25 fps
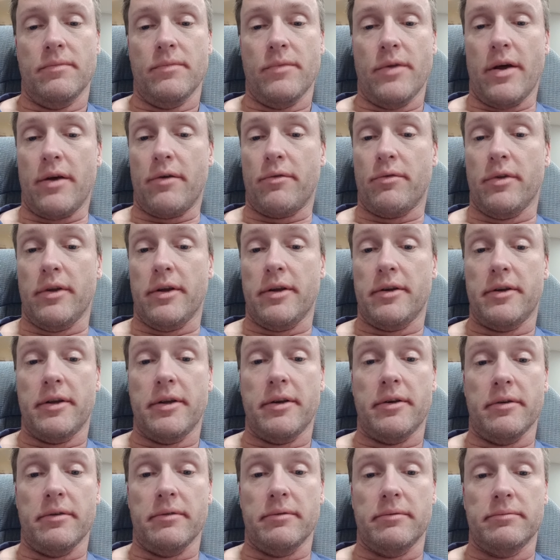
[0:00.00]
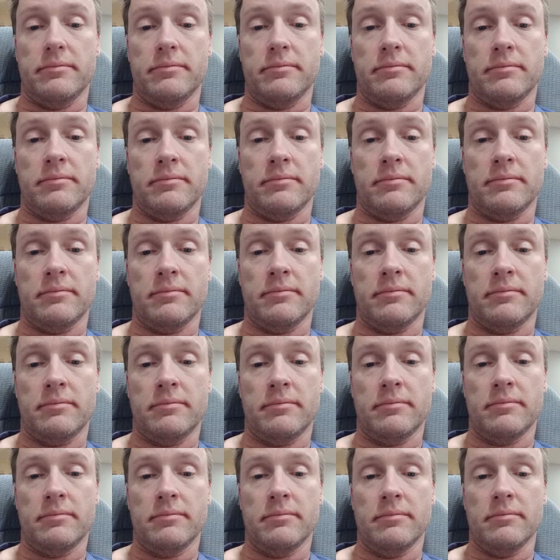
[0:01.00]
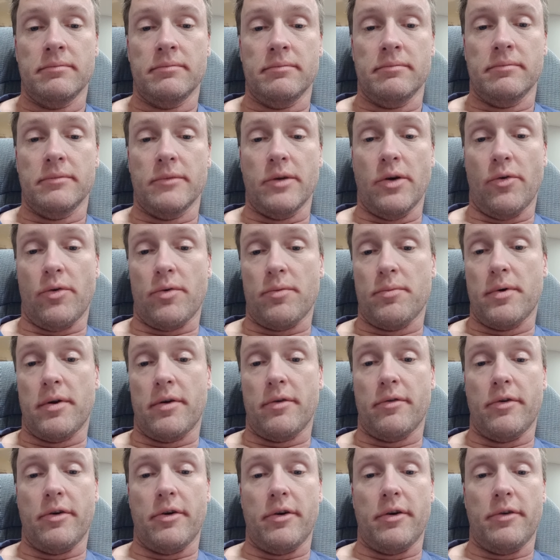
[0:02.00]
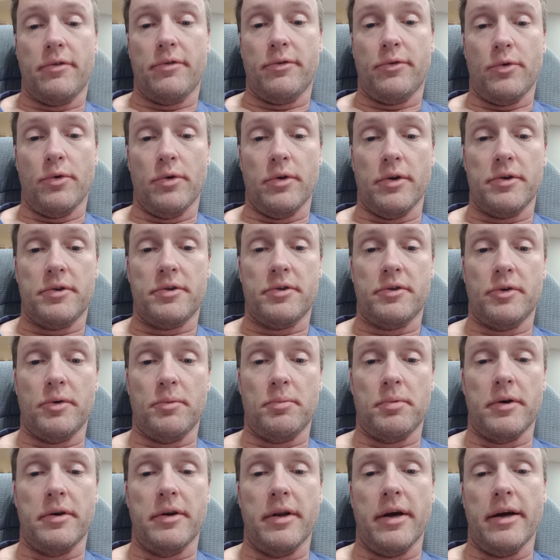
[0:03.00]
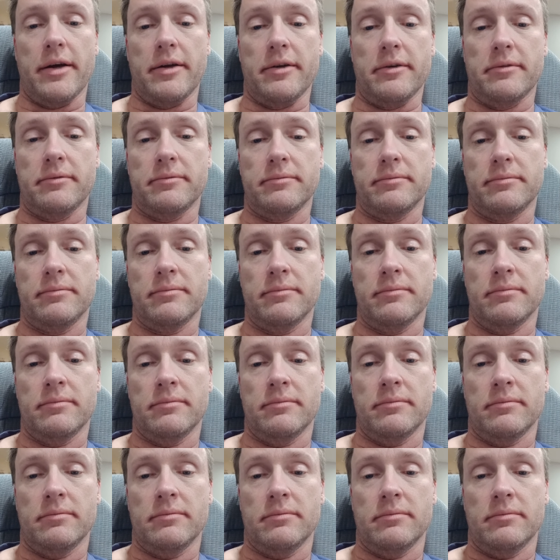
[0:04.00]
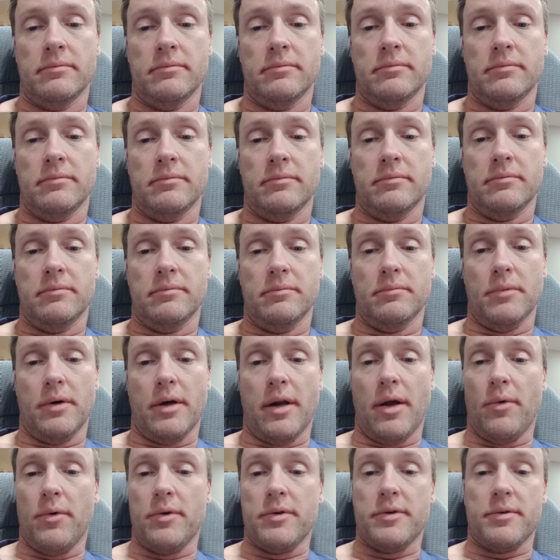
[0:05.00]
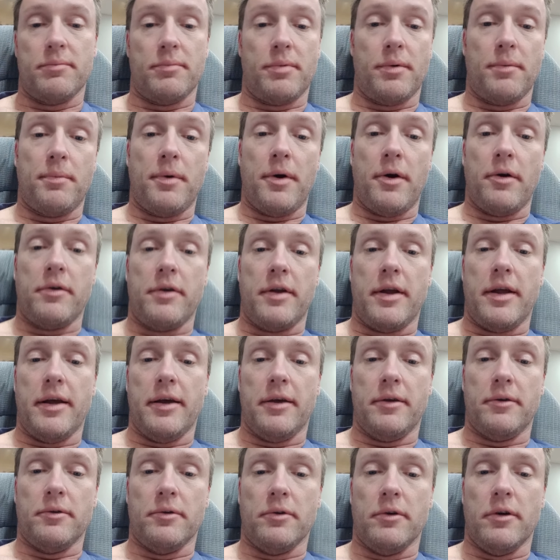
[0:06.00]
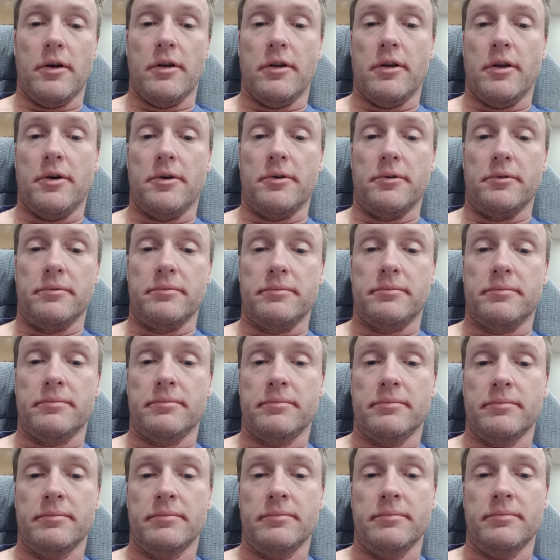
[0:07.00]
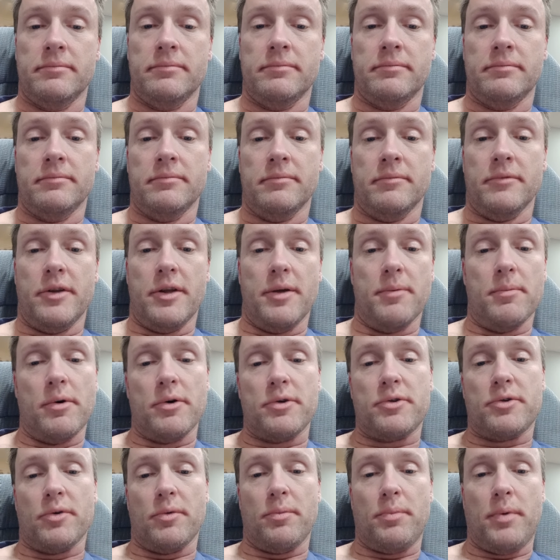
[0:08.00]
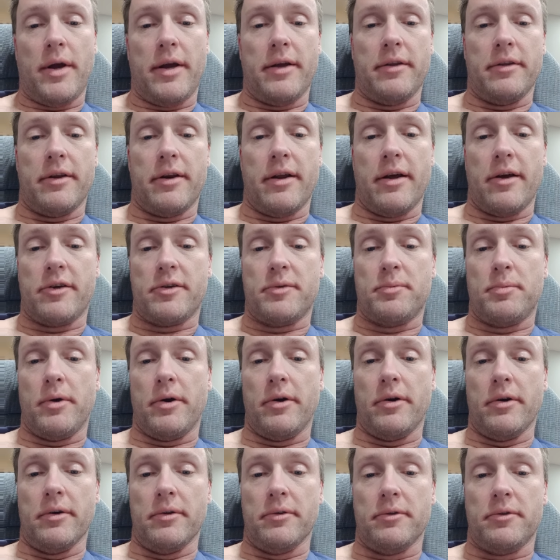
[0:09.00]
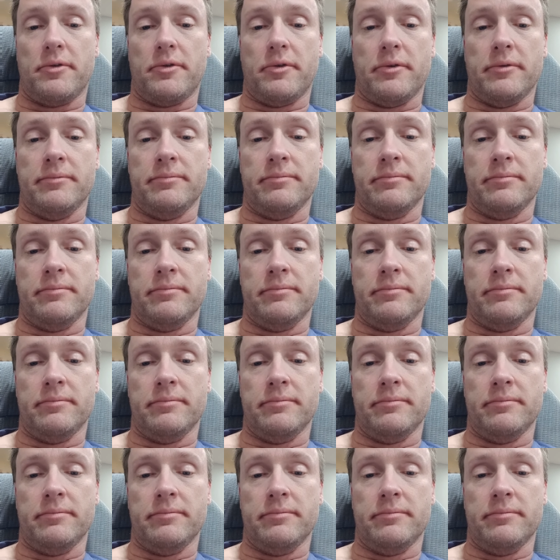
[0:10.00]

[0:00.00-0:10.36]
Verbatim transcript: Thankfully it didn't. That would have been a very foolish, stupid night. But I wasn't prepared to handle alone the emotional pain that I experienced.